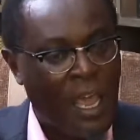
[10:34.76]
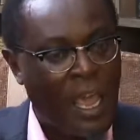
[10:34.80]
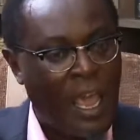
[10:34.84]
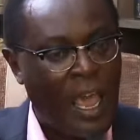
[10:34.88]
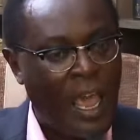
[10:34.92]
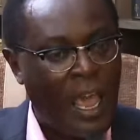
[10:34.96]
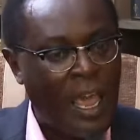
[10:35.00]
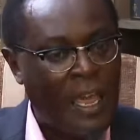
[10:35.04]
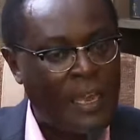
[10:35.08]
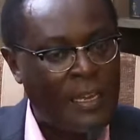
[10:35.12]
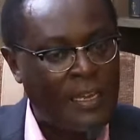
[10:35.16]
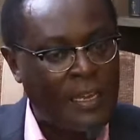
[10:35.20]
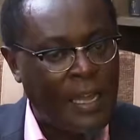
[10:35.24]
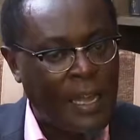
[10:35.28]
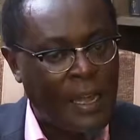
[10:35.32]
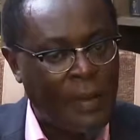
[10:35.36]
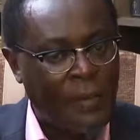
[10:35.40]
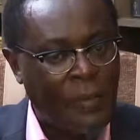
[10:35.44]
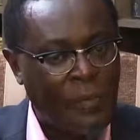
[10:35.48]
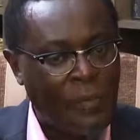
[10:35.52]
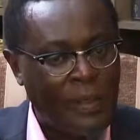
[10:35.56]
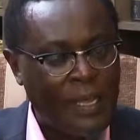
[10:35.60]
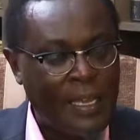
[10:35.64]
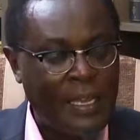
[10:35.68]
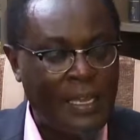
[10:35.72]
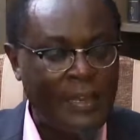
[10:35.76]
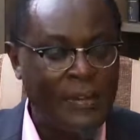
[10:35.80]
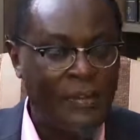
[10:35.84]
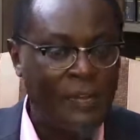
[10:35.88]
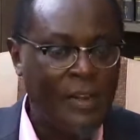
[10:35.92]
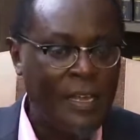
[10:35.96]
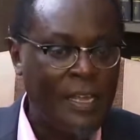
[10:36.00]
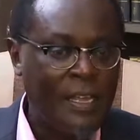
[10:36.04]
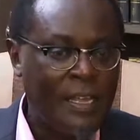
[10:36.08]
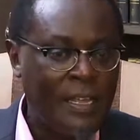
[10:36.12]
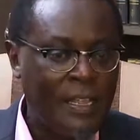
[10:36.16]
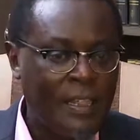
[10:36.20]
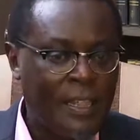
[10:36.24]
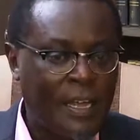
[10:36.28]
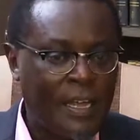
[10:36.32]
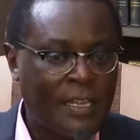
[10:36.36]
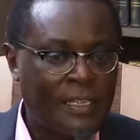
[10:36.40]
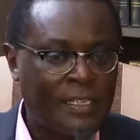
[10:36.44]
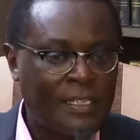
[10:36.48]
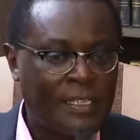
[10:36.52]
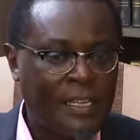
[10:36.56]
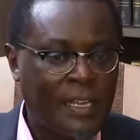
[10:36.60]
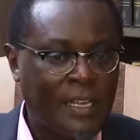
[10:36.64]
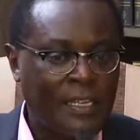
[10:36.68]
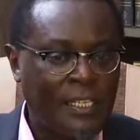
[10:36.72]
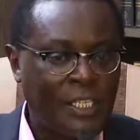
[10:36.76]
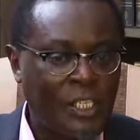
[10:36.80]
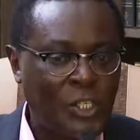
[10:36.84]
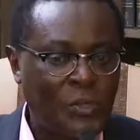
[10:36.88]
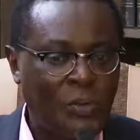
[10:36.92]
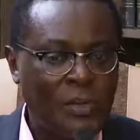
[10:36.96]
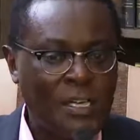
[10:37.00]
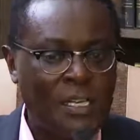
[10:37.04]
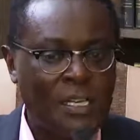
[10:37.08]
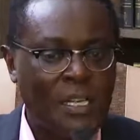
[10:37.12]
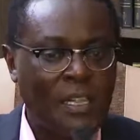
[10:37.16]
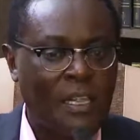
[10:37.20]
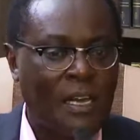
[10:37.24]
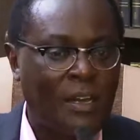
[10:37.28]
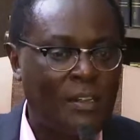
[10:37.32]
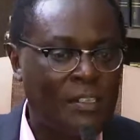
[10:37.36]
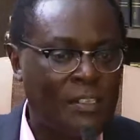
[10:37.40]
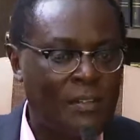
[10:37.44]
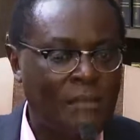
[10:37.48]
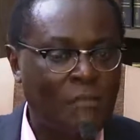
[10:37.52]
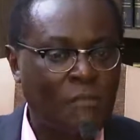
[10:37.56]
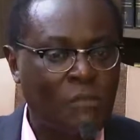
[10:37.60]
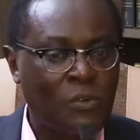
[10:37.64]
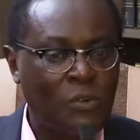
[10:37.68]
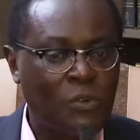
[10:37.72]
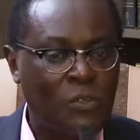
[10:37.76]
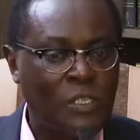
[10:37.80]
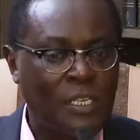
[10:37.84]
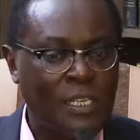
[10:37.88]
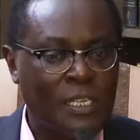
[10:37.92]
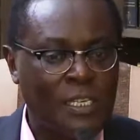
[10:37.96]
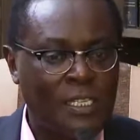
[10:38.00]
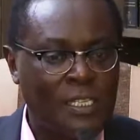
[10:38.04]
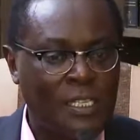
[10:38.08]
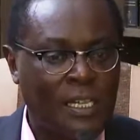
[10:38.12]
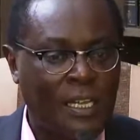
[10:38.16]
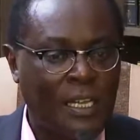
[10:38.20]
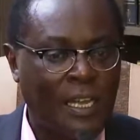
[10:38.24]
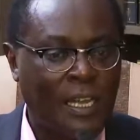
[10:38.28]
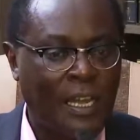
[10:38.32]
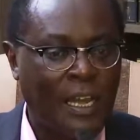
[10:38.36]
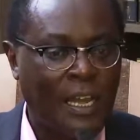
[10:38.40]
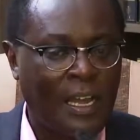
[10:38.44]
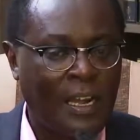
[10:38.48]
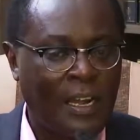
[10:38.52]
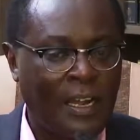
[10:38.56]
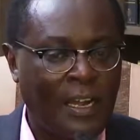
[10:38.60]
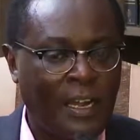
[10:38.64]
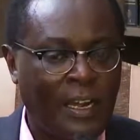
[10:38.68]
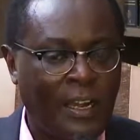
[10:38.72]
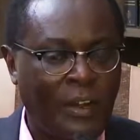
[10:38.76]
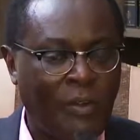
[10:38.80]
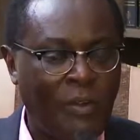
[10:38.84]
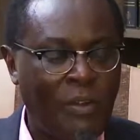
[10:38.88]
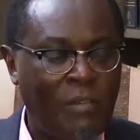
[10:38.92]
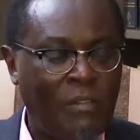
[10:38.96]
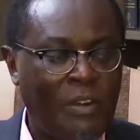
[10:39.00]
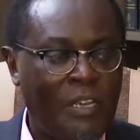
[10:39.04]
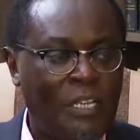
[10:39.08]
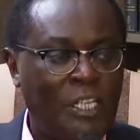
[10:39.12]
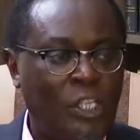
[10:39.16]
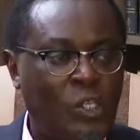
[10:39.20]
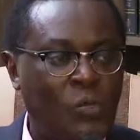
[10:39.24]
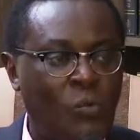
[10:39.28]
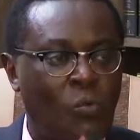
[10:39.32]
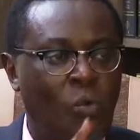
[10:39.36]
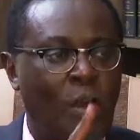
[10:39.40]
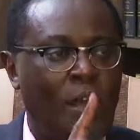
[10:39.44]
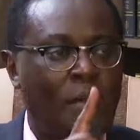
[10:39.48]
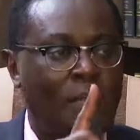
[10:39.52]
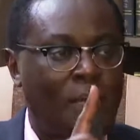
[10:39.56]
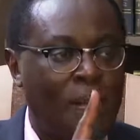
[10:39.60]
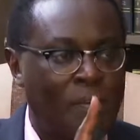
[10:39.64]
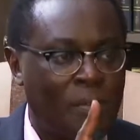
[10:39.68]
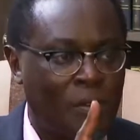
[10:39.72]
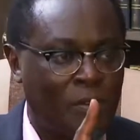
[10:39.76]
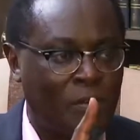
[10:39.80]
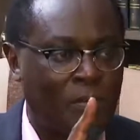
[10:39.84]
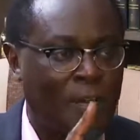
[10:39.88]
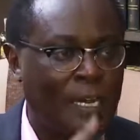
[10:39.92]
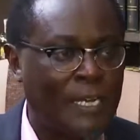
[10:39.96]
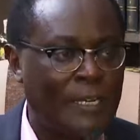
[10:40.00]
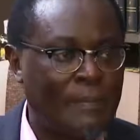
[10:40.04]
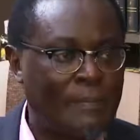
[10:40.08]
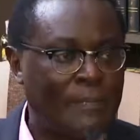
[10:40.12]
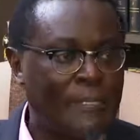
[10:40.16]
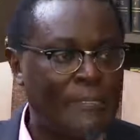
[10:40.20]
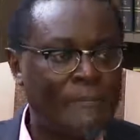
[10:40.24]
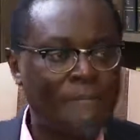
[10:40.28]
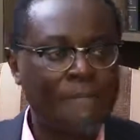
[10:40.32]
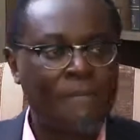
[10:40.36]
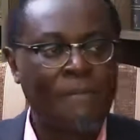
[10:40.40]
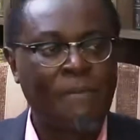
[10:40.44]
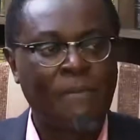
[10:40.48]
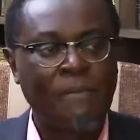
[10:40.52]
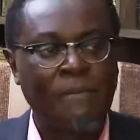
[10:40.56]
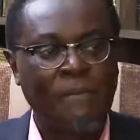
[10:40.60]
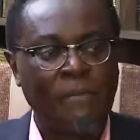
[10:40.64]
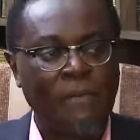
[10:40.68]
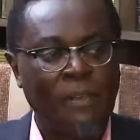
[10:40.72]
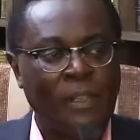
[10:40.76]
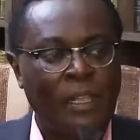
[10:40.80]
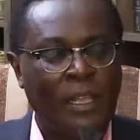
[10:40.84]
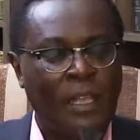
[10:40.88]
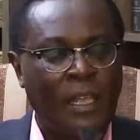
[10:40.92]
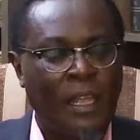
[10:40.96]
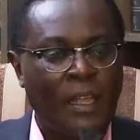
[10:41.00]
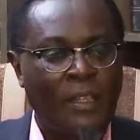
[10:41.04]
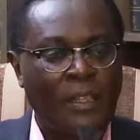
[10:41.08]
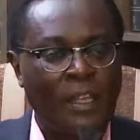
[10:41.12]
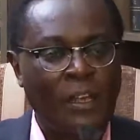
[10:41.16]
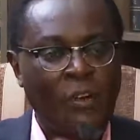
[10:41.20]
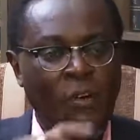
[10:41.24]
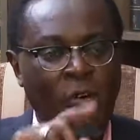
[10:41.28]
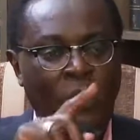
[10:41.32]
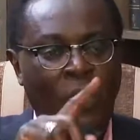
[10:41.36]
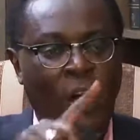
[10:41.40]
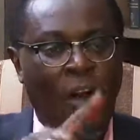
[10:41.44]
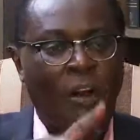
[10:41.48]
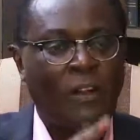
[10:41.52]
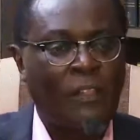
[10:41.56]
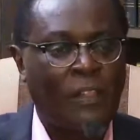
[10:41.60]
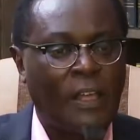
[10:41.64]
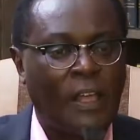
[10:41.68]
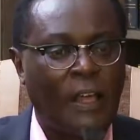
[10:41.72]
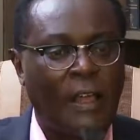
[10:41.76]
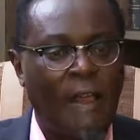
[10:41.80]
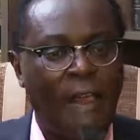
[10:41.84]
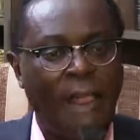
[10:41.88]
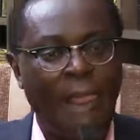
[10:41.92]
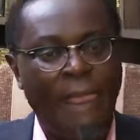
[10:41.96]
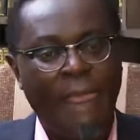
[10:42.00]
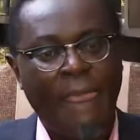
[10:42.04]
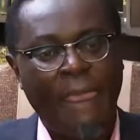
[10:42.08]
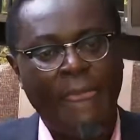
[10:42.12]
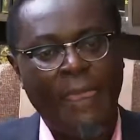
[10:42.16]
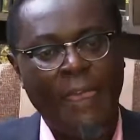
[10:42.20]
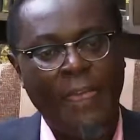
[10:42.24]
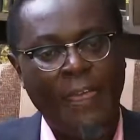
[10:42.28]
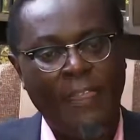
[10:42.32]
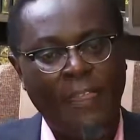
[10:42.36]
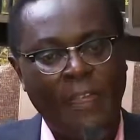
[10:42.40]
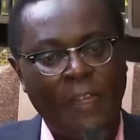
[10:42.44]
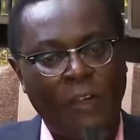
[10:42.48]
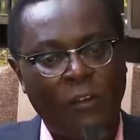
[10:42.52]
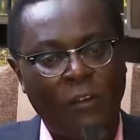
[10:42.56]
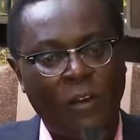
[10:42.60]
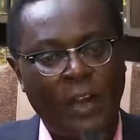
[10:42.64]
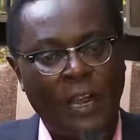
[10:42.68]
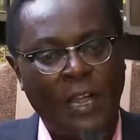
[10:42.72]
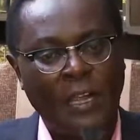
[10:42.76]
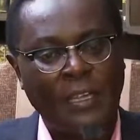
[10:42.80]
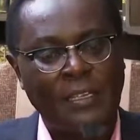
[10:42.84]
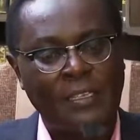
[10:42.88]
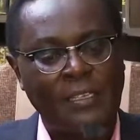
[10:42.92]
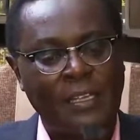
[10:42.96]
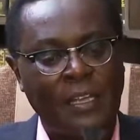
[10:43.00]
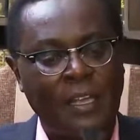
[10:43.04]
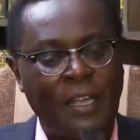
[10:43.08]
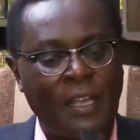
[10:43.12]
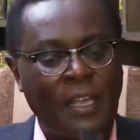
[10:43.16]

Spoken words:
and we agree that 20,000 voters are equivalent to one member of parliament, and they go out there and they collect